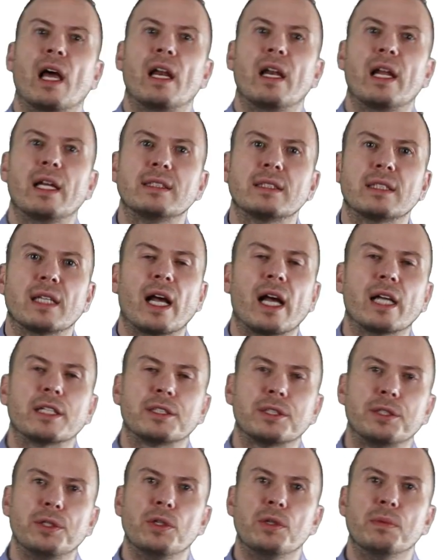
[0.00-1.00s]
Let's
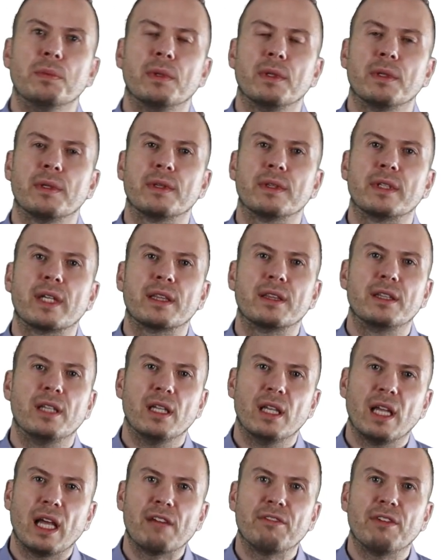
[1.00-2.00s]
assume that the
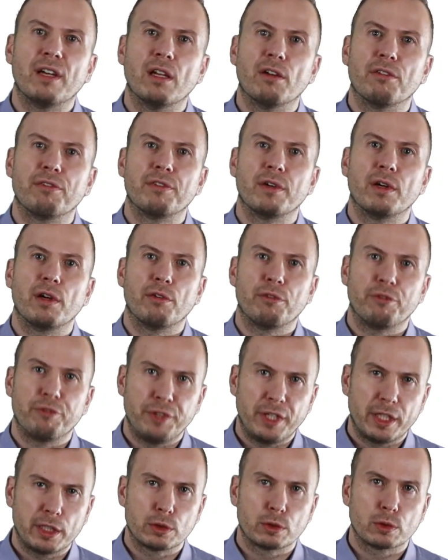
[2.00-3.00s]
level of
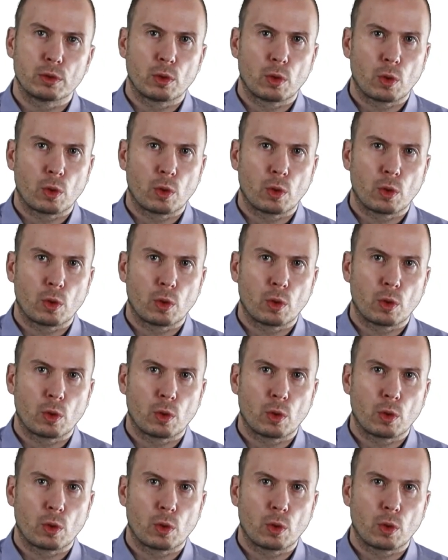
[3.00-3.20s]
fixed